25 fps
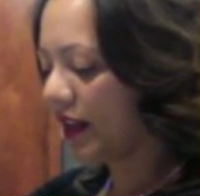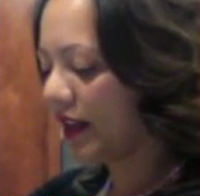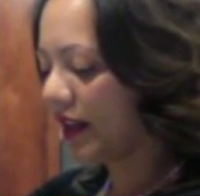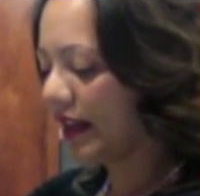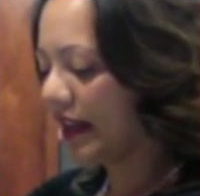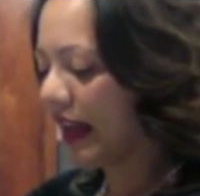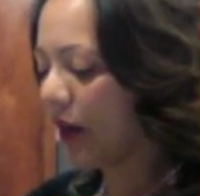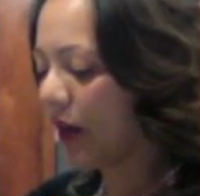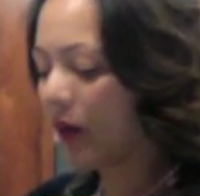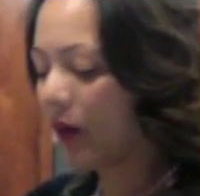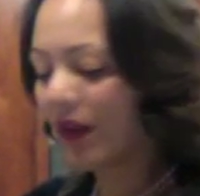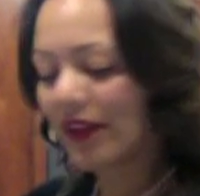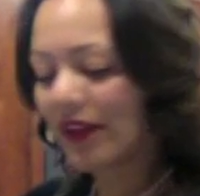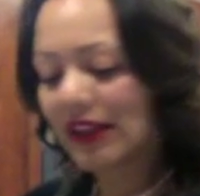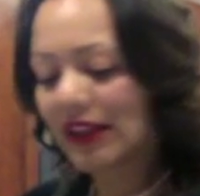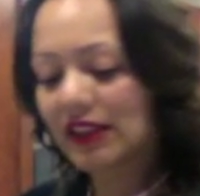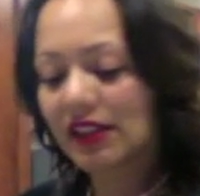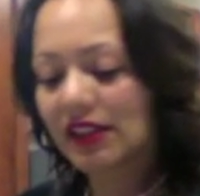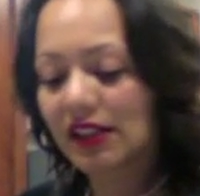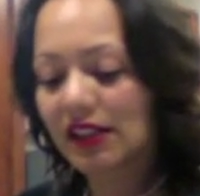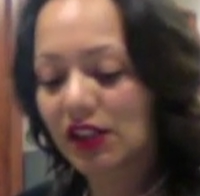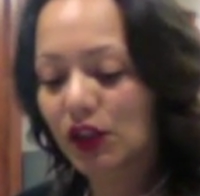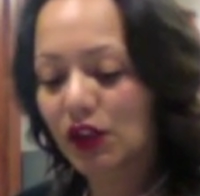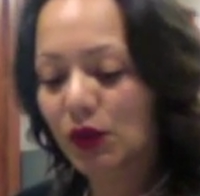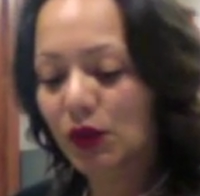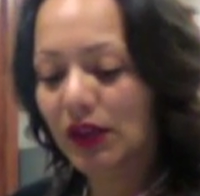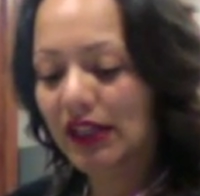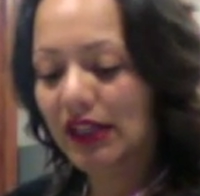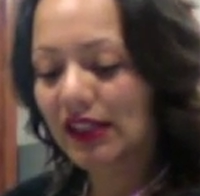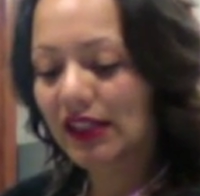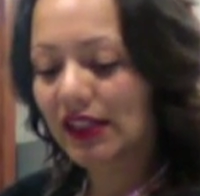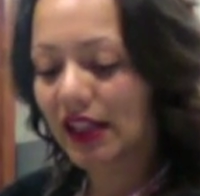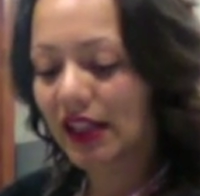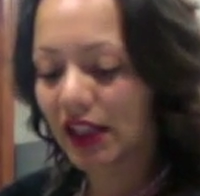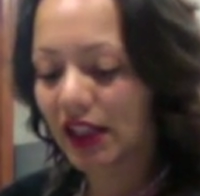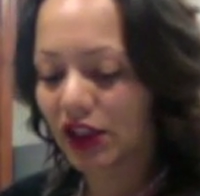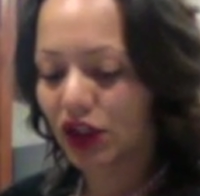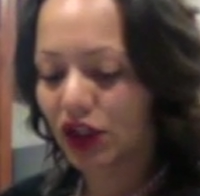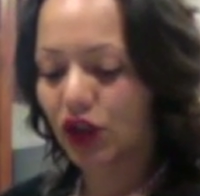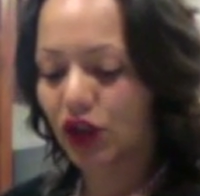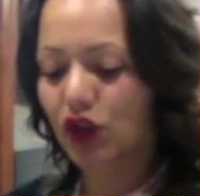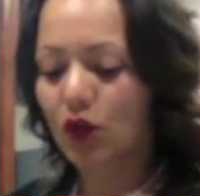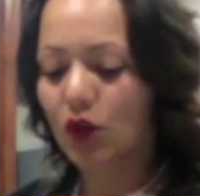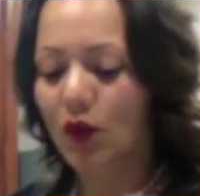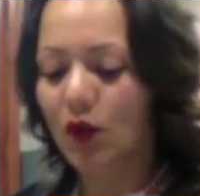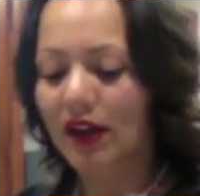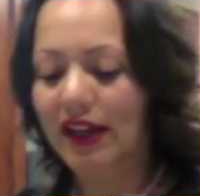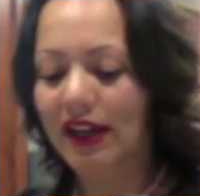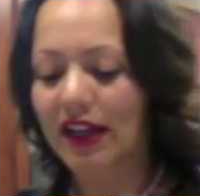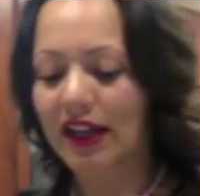Now, while this is doing its thing too, you
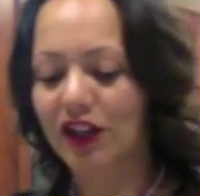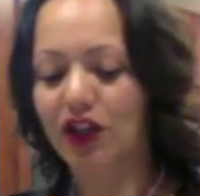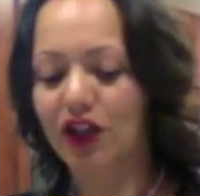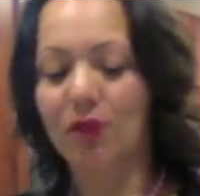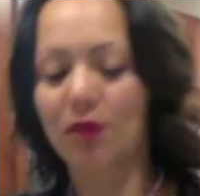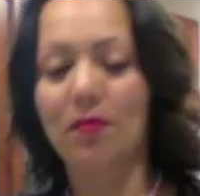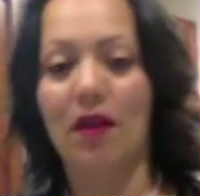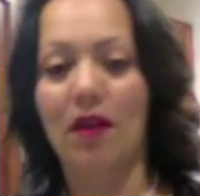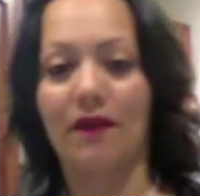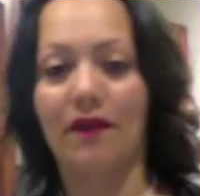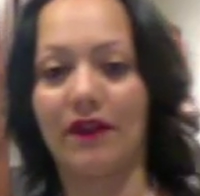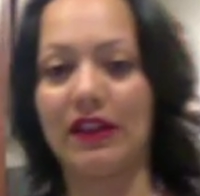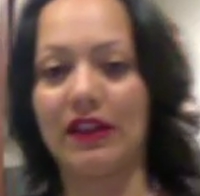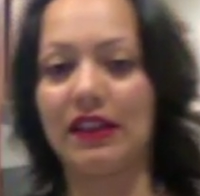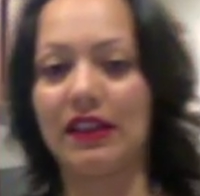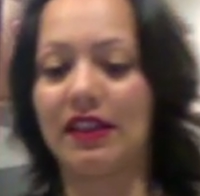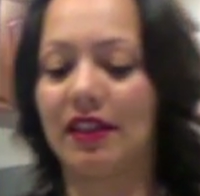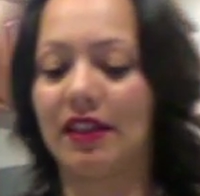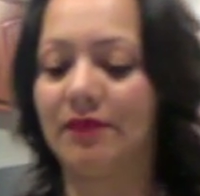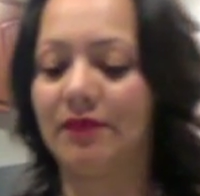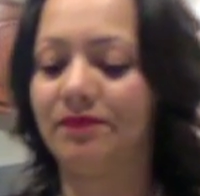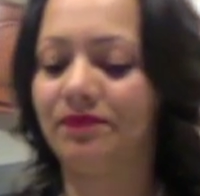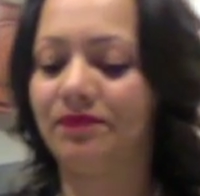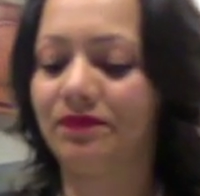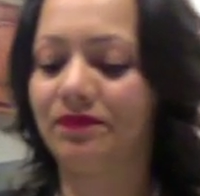want to get your muffins in,